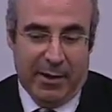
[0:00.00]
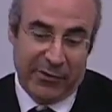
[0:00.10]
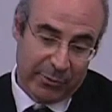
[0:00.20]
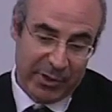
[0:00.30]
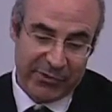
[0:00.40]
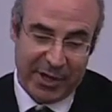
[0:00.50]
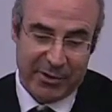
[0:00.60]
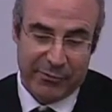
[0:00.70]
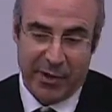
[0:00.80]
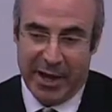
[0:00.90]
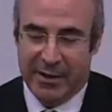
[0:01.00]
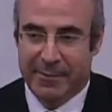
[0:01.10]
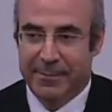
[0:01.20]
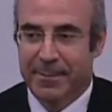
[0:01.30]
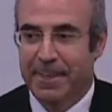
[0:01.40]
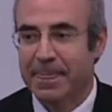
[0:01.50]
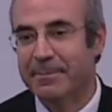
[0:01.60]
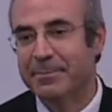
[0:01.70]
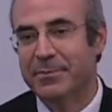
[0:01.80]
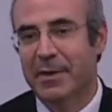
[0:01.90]
And so we decided to fight.
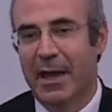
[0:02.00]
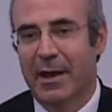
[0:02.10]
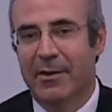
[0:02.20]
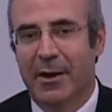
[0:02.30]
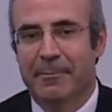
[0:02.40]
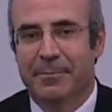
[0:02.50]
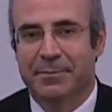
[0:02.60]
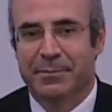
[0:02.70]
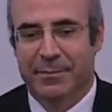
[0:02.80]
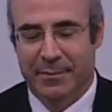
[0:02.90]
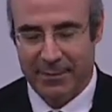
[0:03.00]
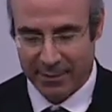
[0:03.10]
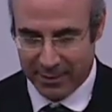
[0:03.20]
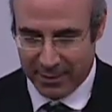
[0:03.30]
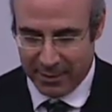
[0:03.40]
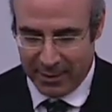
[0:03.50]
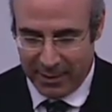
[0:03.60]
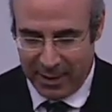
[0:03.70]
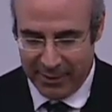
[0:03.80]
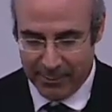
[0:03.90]
And, um,
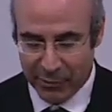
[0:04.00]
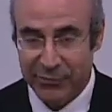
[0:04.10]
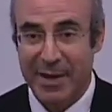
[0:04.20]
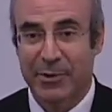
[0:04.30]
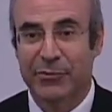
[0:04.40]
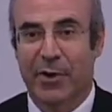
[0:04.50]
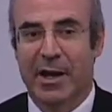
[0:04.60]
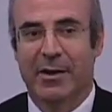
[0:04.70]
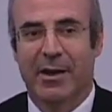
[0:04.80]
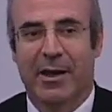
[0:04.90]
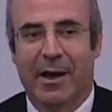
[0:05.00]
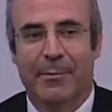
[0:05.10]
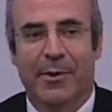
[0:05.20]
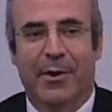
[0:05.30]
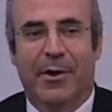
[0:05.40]
and the most famous fight um,